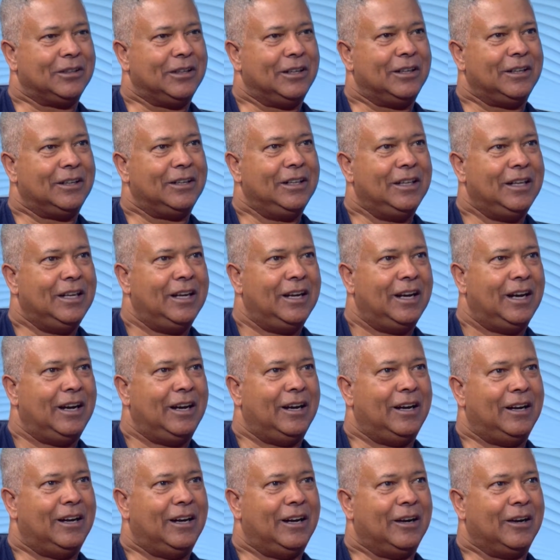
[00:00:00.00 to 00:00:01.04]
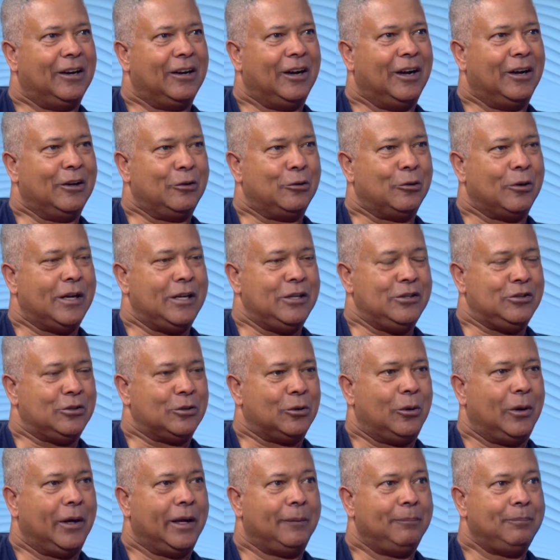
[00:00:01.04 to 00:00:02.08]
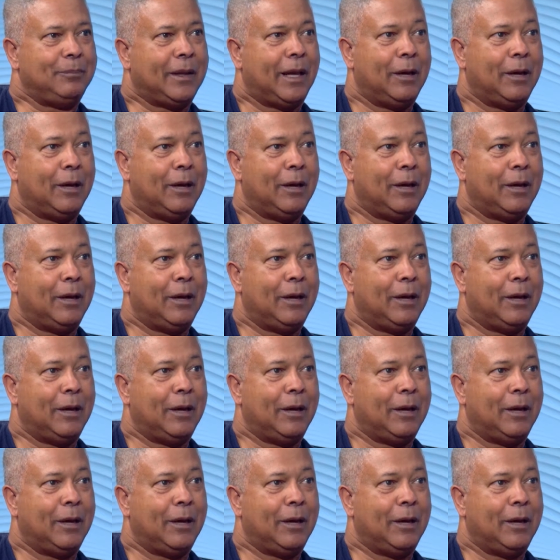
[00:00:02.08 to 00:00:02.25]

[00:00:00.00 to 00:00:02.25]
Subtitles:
a great joy.